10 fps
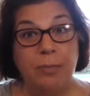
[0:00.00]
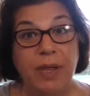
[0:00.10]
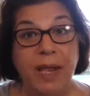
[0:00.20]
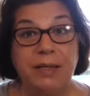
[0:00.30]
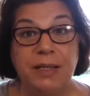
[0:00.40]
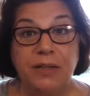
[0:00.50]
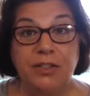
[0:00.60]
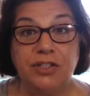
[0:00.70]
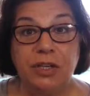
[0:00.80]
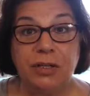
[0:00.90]
Pay
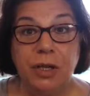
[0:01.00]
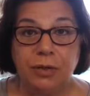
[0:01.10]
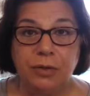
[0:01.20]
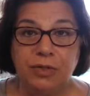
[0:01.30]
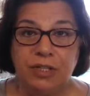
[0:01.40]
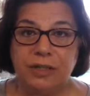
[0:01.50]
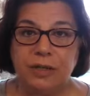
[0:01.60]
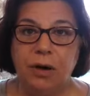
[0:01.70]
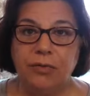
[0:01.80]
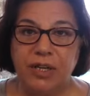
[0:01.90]
attention to this
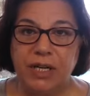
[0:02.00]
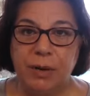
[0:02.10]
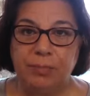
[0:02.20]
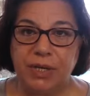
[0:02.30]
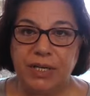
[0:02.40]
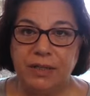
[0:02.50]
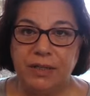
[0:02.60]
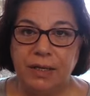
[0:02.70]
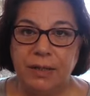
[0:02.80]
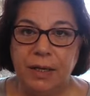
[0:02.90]
coffee cup
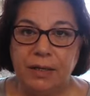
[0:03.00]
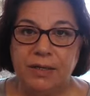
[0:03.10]
reading.